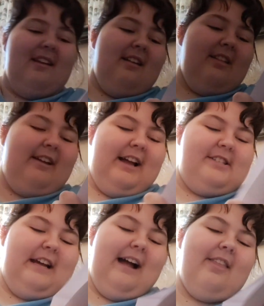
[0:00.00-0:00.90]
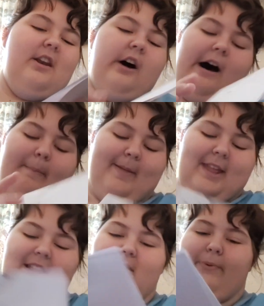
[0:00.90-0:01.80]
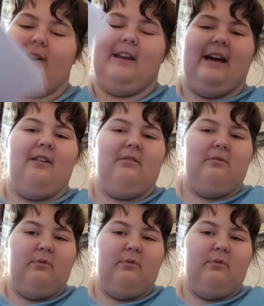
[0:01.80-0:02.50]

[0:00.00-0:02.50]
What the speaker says: So yeah, she has an opposite twin now.